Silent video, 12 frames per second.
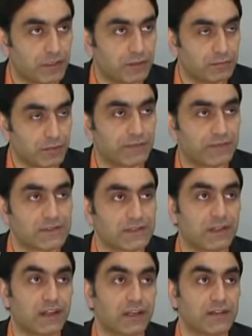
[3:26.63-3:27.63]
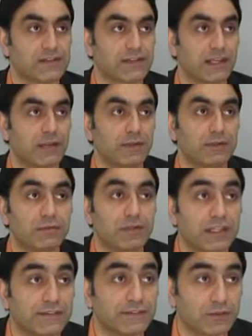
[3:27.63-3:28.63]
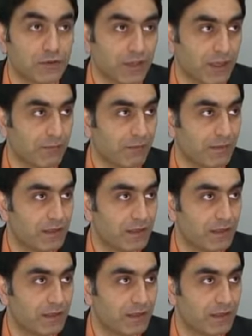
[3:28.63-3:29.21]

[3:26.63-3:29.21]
Prophet sallallahu alaihi wasallam and believed to him.